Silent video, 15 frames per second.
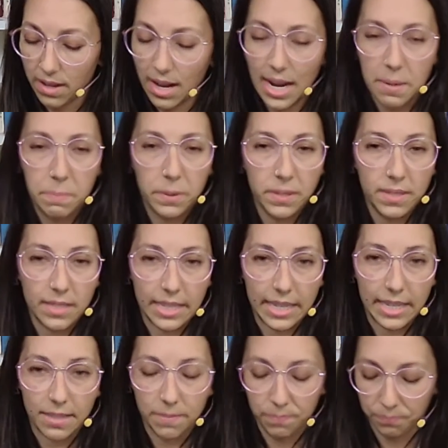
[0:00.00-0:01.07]
"I
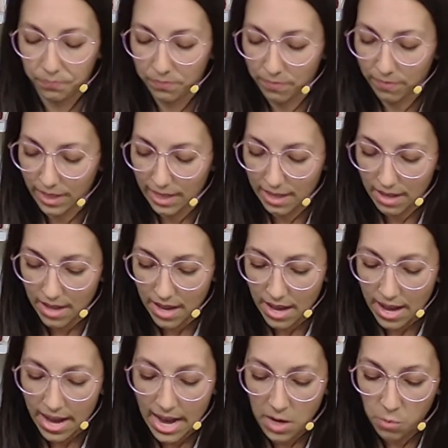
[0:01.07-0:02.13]
proceed.
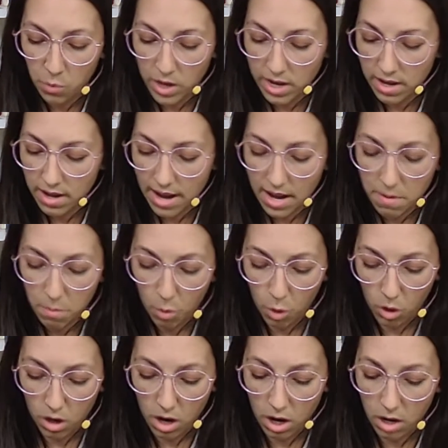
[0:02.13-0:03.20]
Edwin and
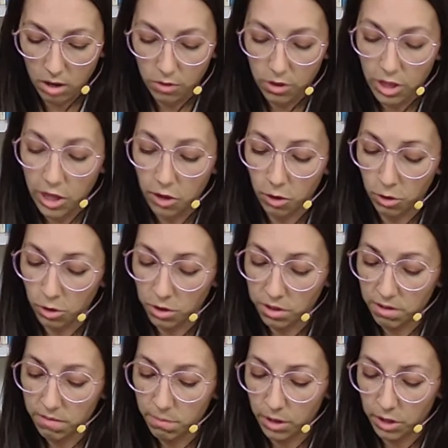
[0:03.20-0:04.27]
Morcar, the Earls
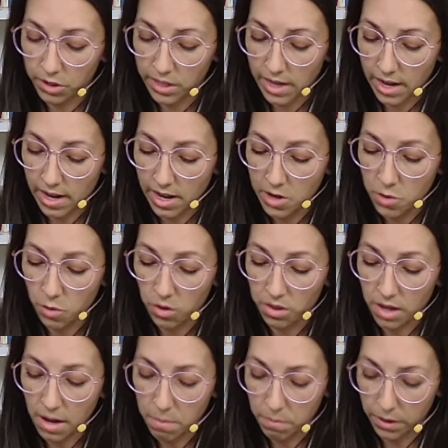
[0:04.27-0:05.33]
of Mercia and
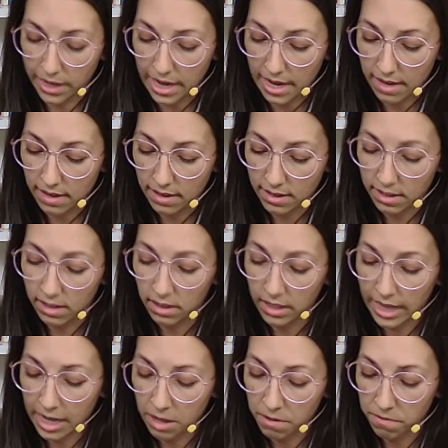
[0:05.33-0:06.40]
Northumbria,
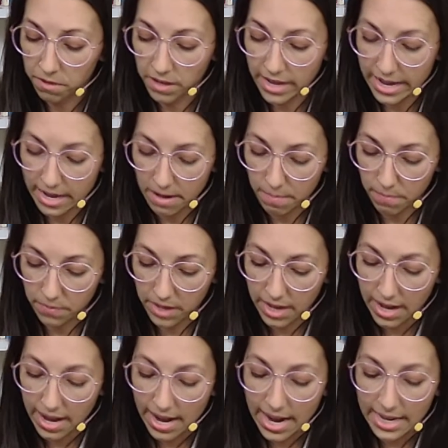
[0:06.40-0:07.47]
declared for him,
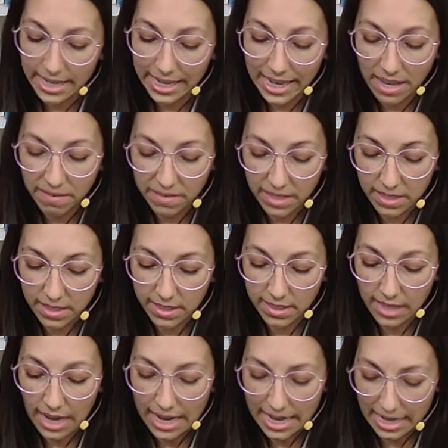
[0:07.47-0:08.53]
and even
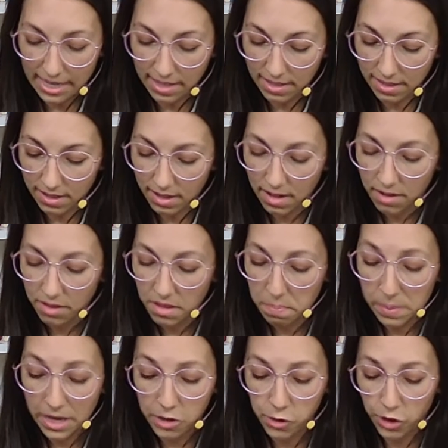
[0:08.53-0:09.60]
Stigand, the
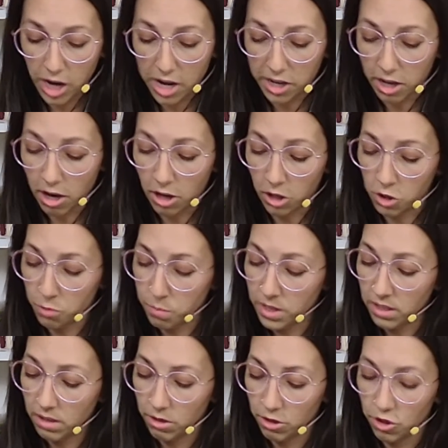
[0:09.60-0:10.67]
patriotic
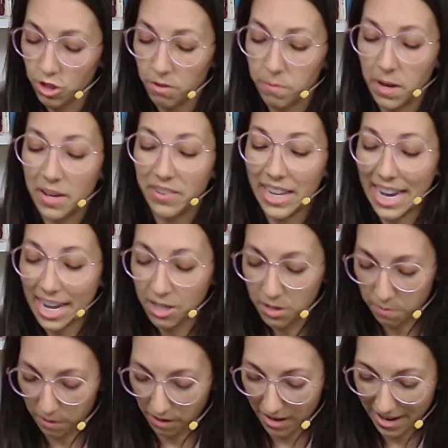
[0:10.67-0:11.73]
Archbishop of
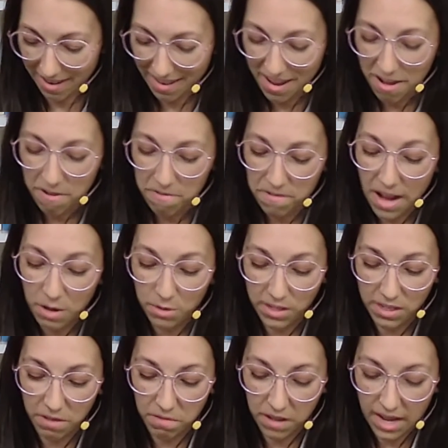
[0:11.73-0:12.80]
Canterbury, found it
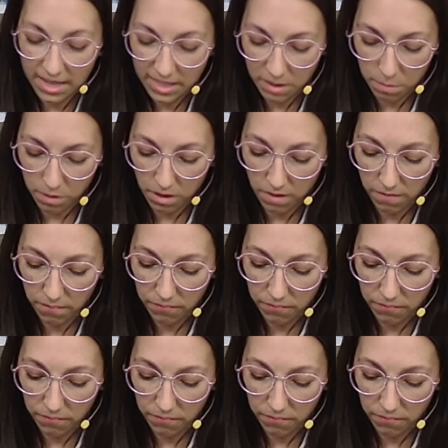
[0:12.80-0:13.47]
advisable."